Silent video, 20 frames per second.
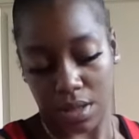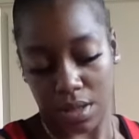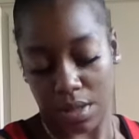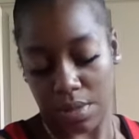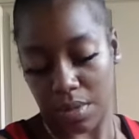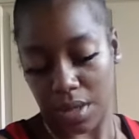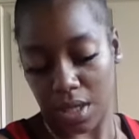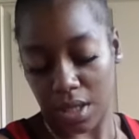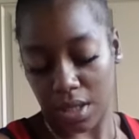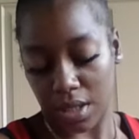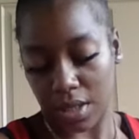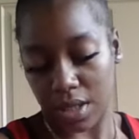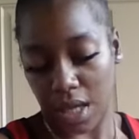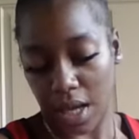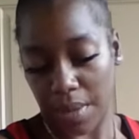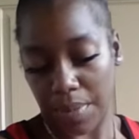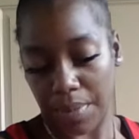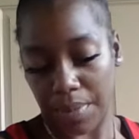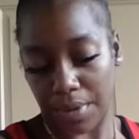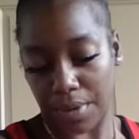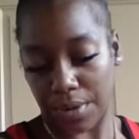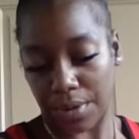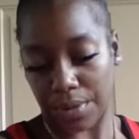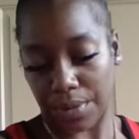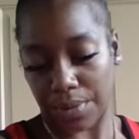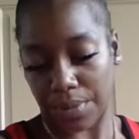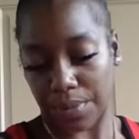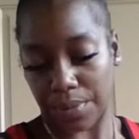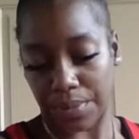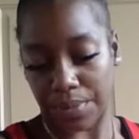The main topic.
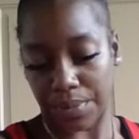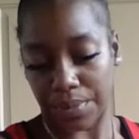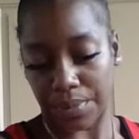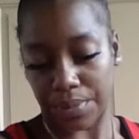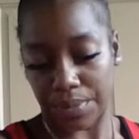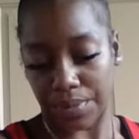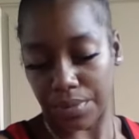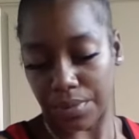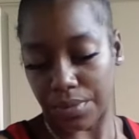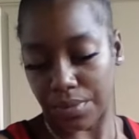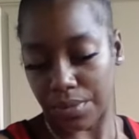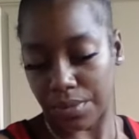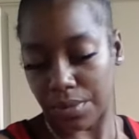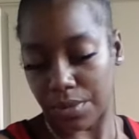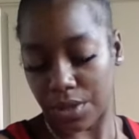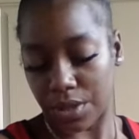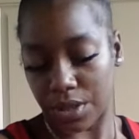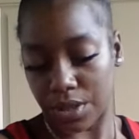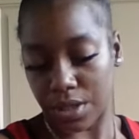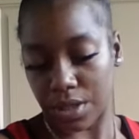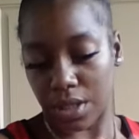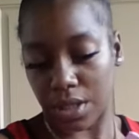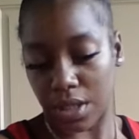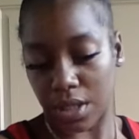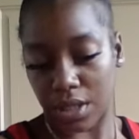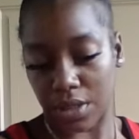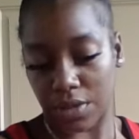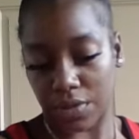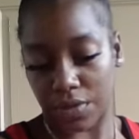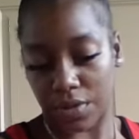Does the
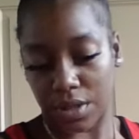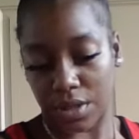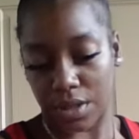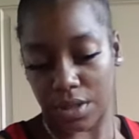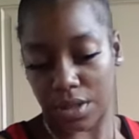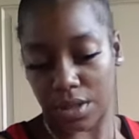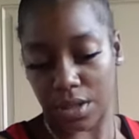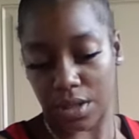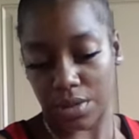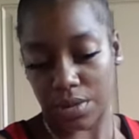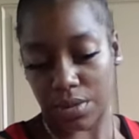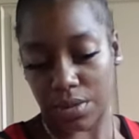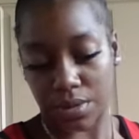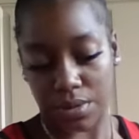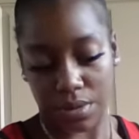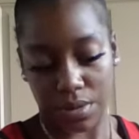collective need to know?